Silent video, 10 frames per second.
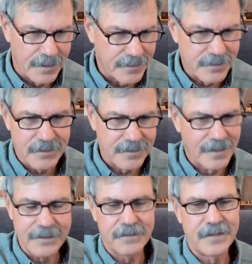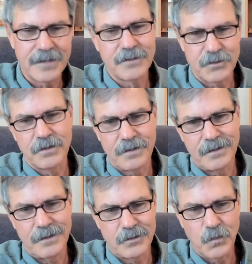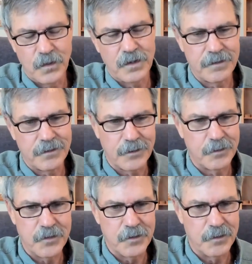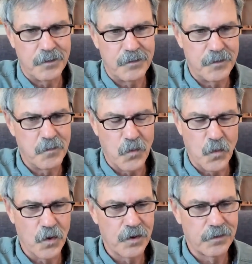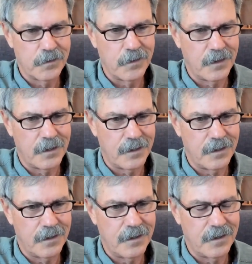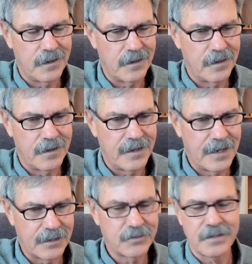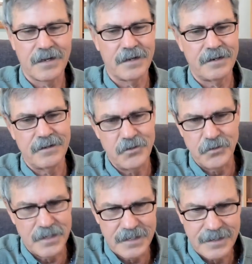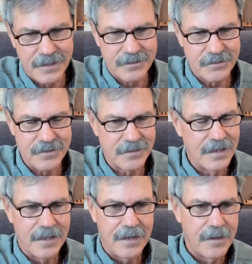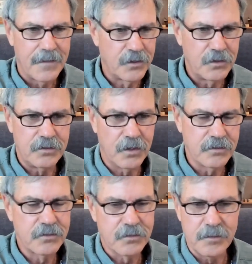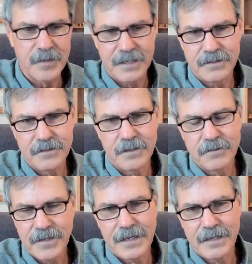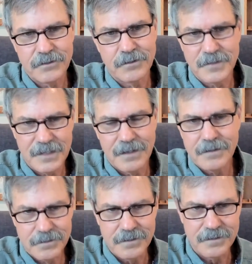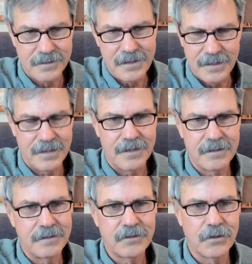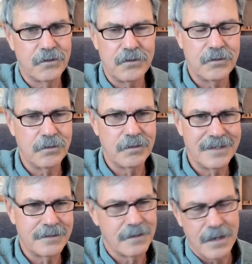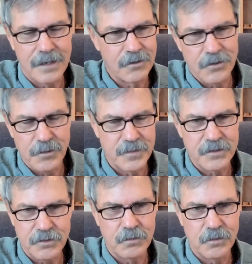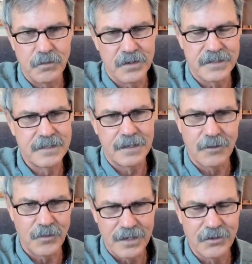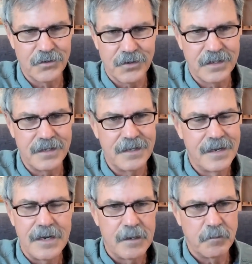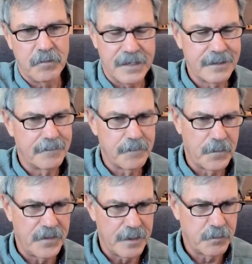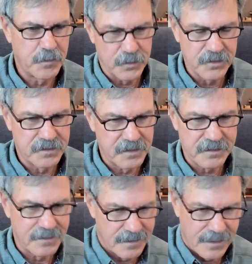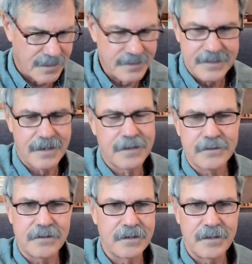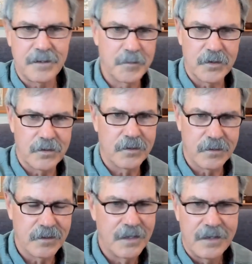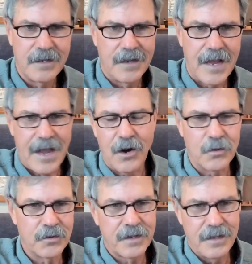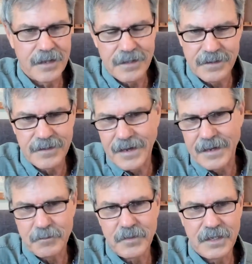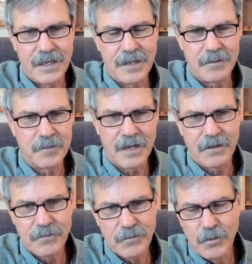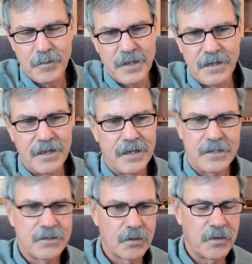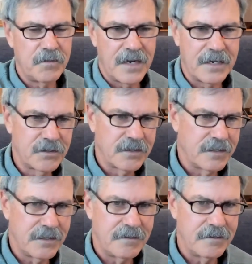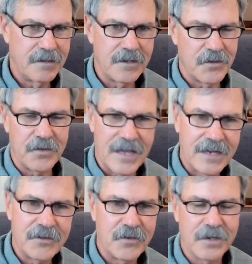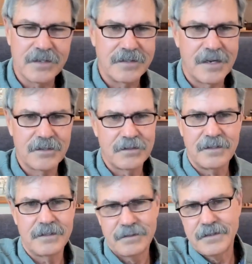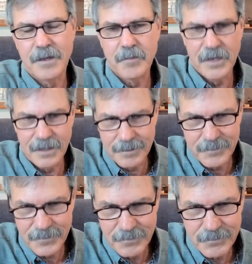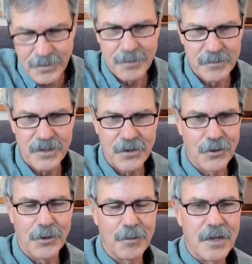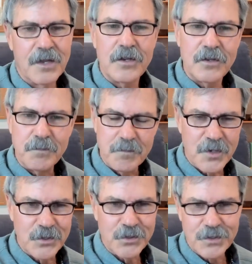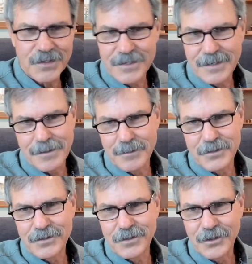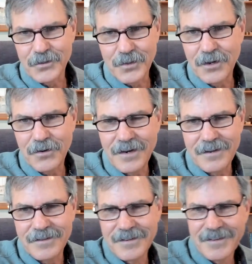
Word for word: this, that, that is a it's one of the the, the more uh, uh, outside unique cases. Goat's rue by itself has some toxins in it, so you it's not an herb that you would want to take regularly. But they pulled this non toxic chemical out, and that became metformin. So we've actually, you know, that drug is actually a step up from the herb. Most of the time, it's the other way around.